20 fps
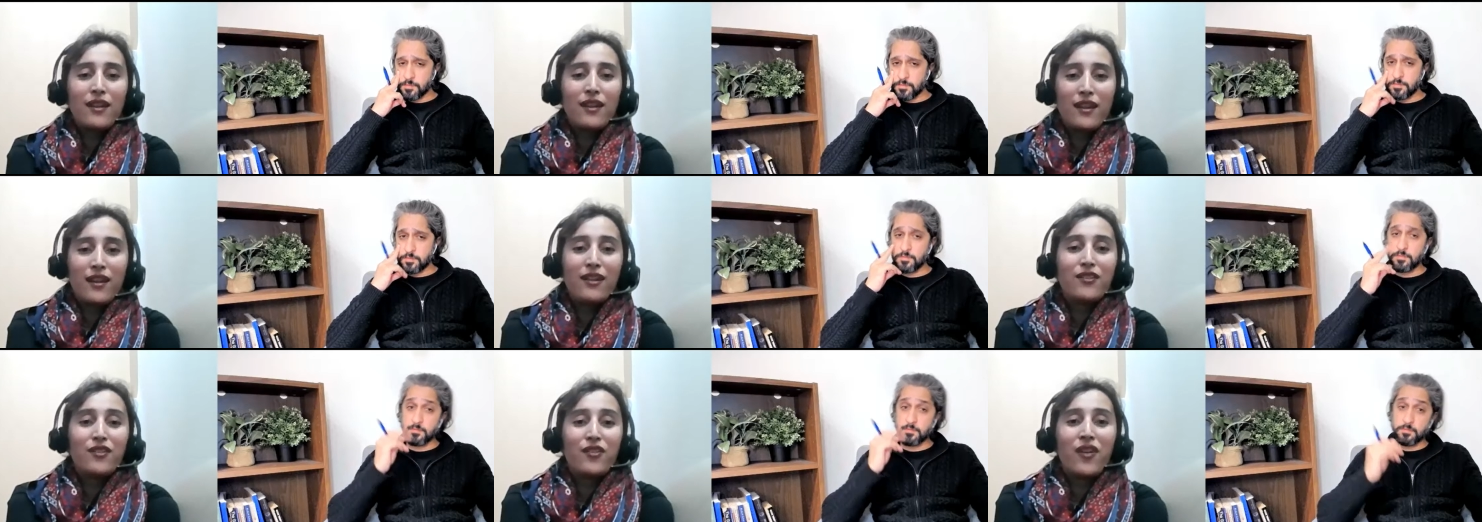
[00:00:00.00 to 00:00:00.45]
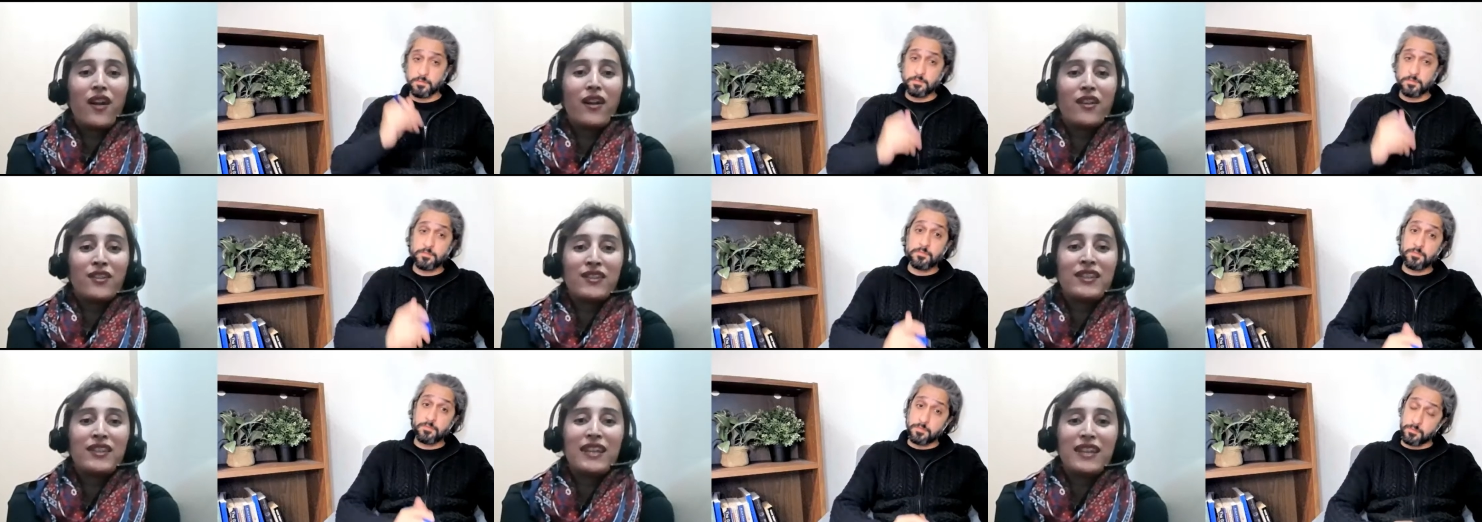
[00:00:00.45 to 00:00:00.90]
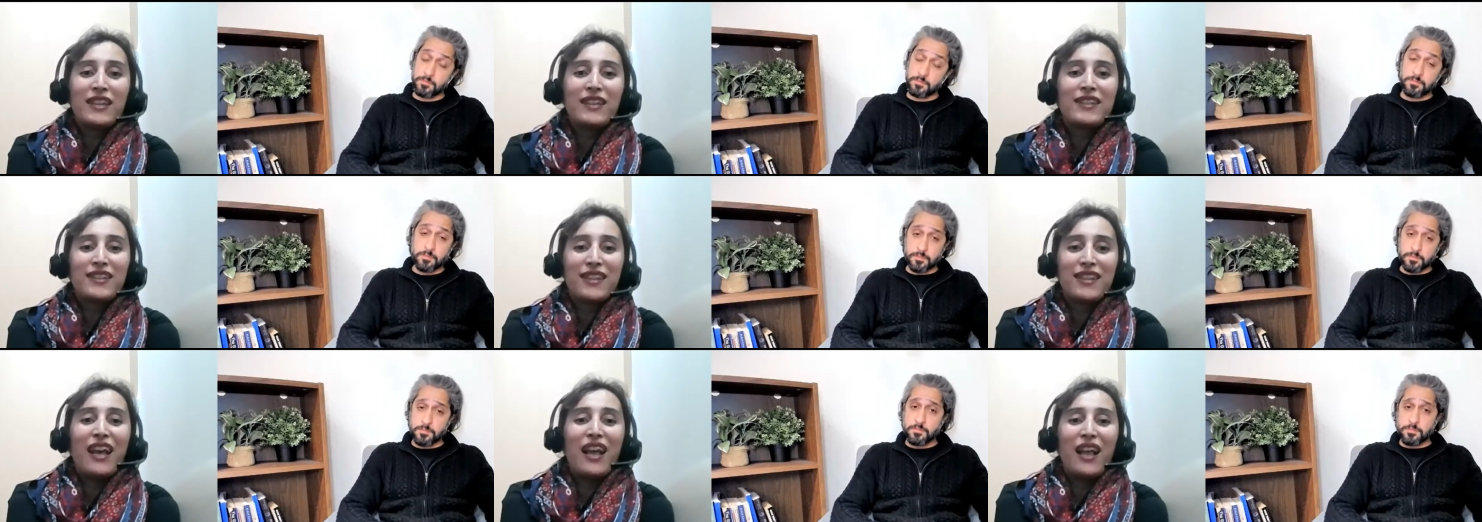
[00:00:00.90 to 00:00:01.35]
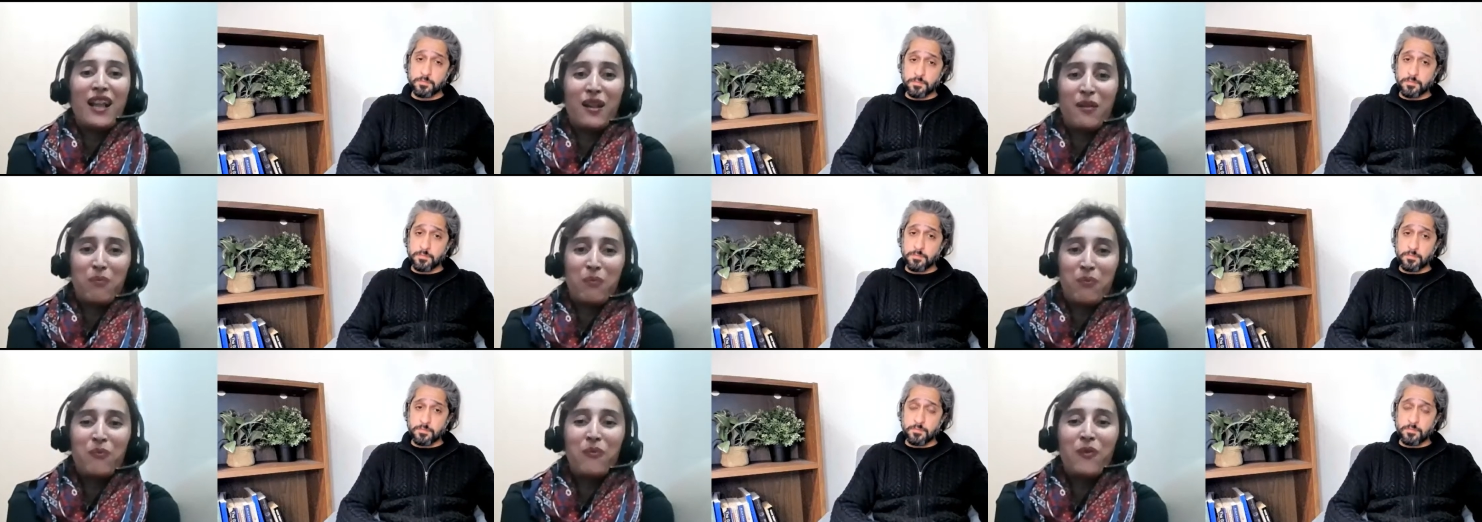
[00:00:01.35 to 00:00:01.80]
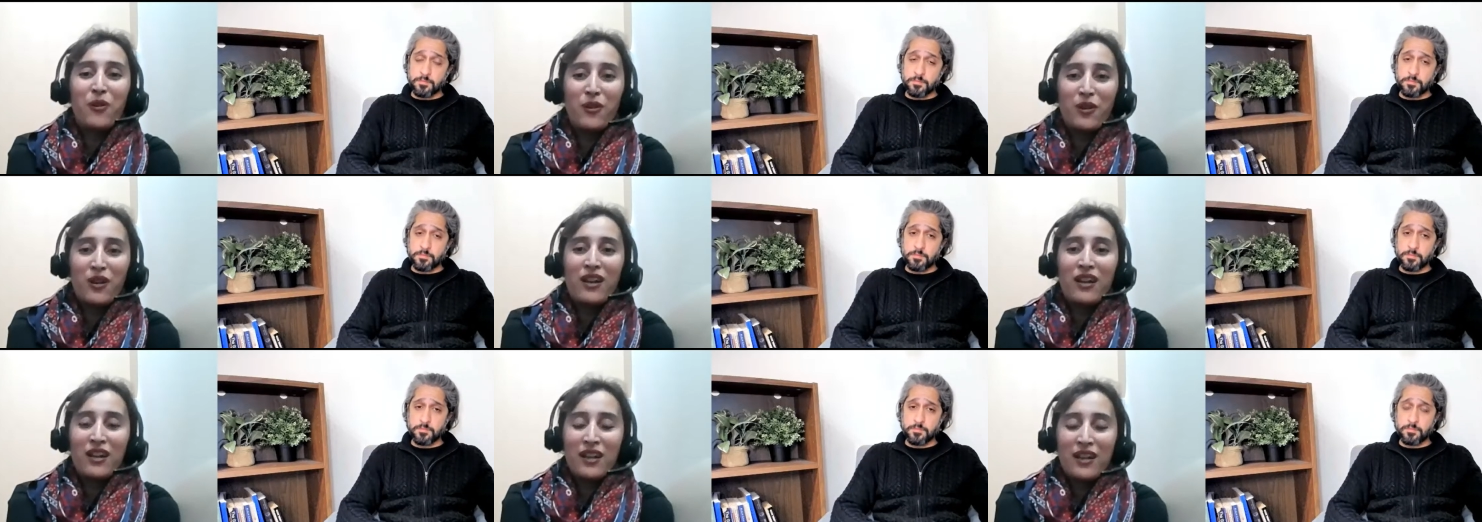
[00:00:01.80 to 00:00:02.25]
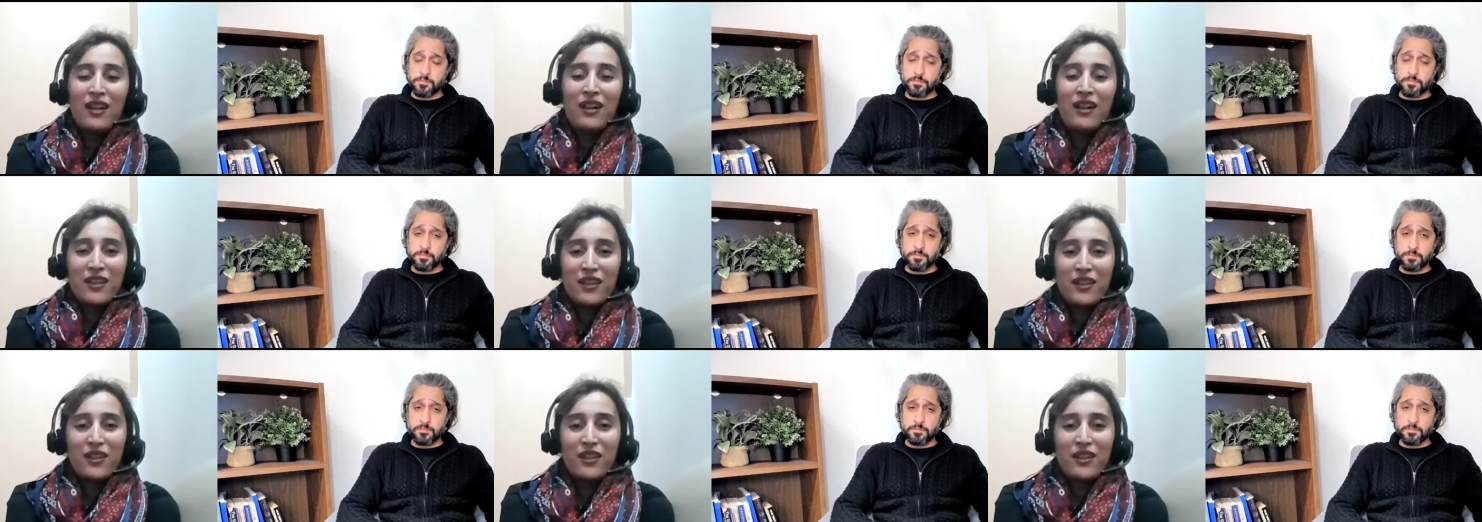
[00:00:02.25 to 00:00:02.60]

Speaker 1: mm. seeks help more. Mm.